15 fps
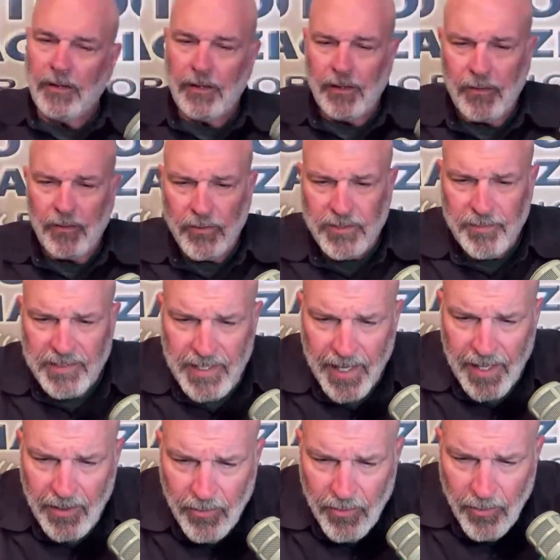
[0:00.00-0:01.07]
which means I got
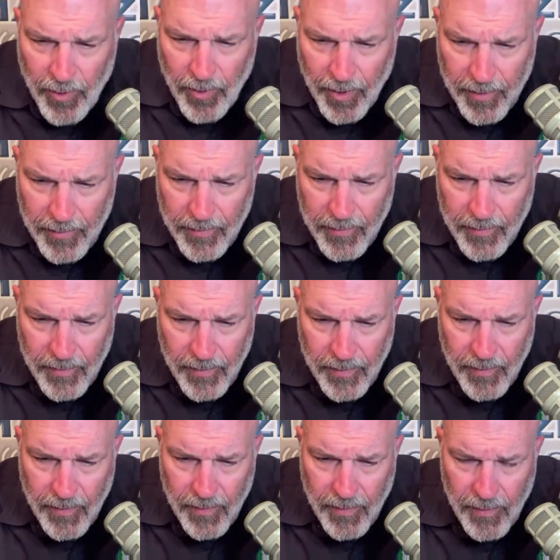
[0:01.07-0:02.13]
to go to work.
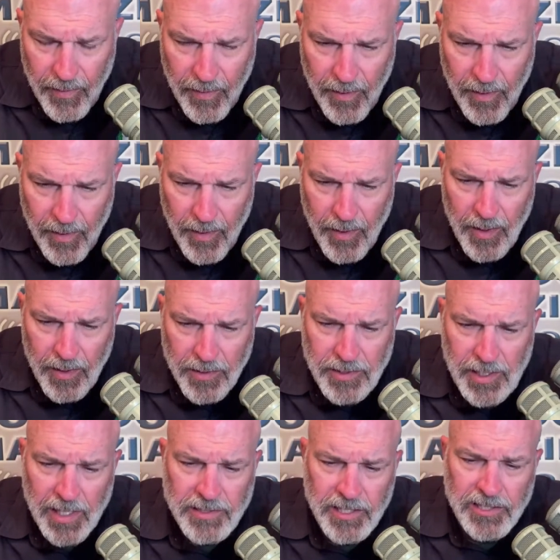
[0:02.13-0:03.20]

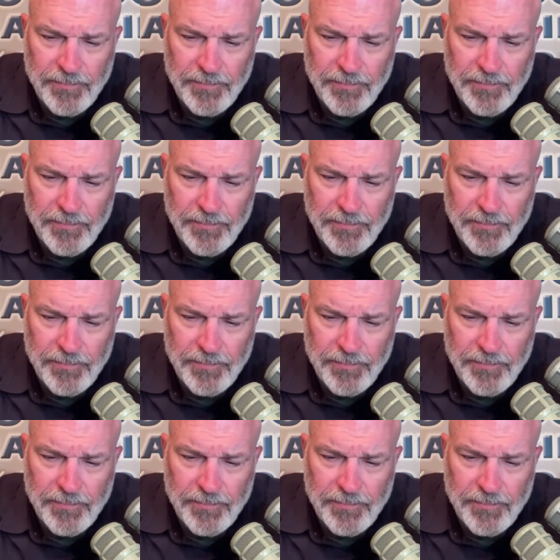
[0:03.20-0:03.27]
Josh says,